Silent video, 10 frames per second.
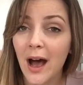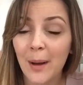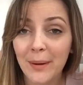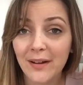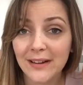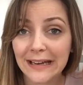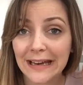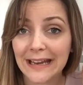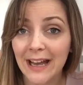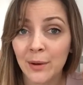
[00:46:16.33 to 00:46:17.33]

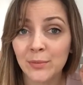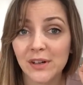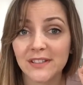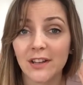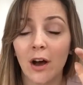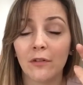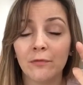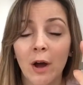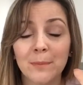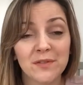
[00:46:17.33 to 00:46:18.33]
apparently cameras are
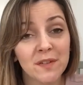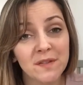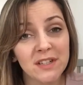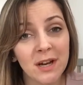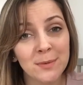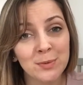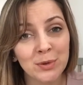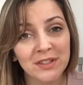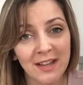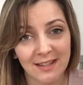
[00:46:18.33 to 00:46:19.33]
up to 50 times
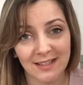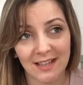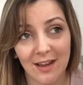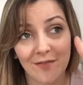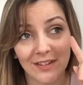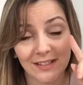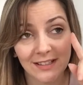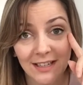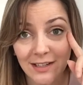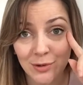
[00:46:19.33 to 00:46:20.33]
more sensitive
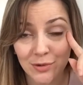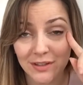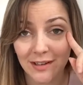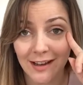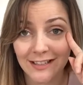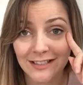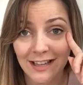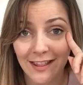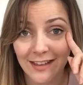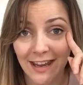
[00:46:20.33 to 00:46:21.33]
seeing the northern lights
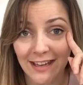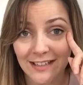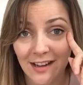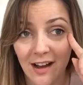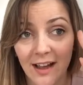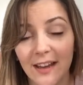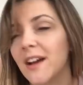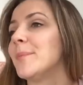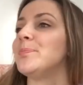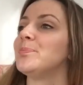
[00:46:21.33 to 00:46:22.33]
than the naked eye.
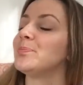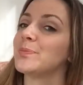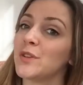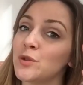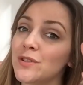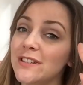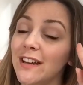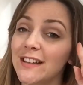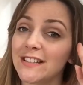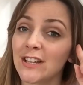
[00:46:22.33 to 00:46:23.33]
The northern
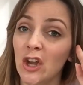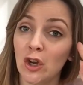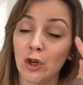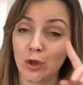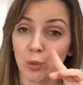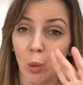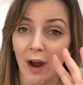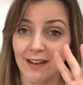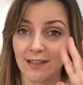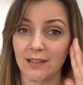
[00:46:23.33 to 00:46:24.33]
lights looked
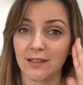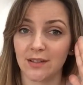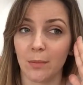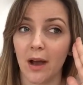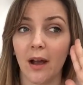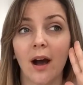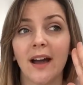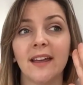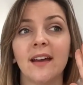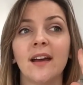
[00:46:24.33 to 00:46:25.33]
white to my
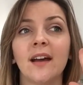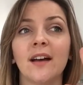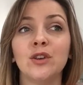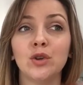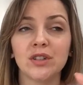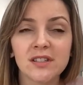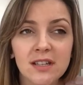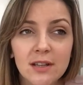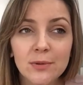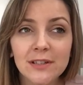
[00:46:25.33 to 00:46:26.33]
eye. You could
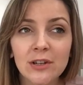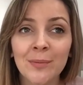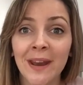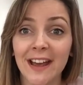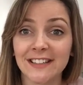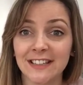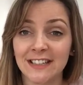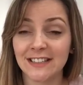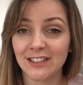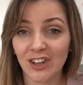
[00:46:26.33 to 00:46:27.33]
see there was a
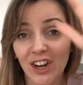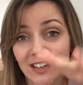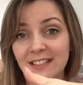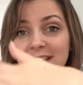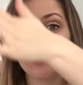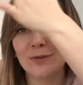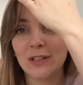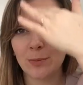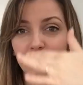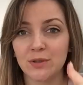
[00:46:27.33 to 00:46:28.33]
luminescence. I could see the
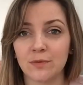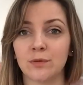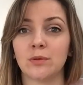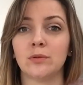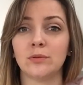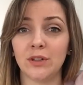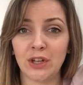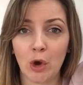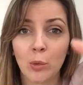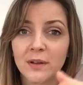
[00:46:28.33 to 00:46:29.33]
really beautiful,
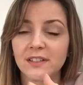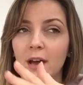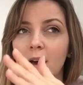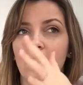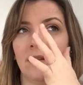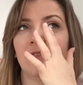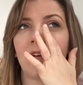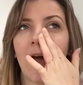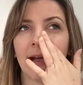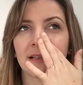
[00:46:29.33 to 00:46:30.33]
you know, almost curtain
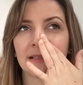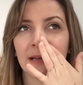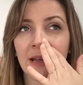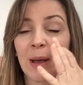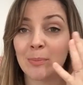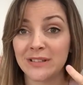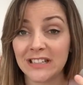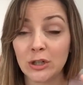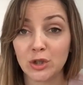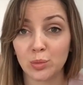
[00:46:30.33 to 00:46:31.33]
effect, but
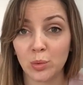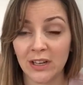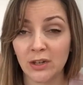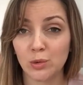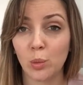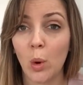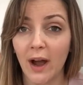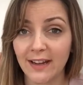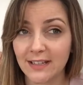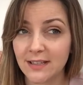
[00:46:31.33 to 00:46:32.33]
it looked it looked
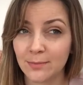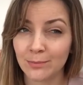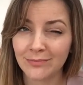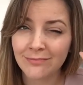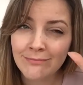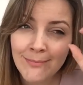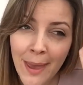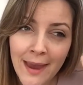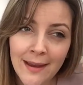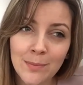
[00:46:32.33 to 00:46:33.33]
white,
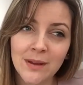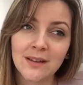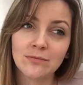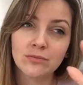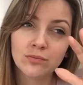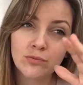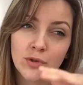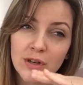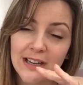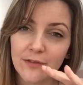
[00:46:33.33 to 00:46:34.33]
maybe a
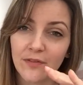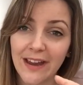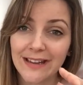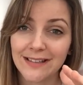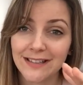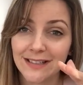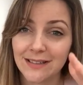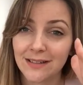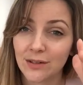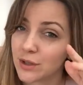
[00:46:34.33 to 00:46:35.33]
really
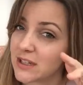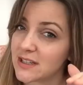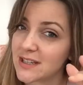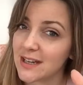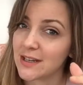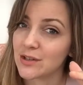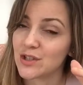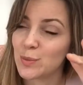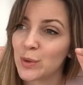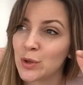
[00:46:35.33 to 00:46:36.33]
faint green
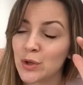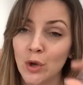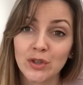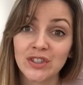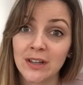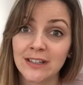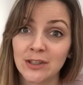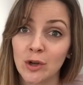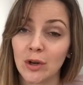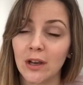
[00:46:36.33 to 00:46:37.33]
tinge, but not
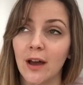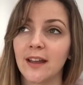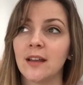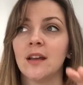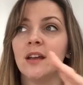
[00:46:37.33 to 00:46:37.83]
certainly not like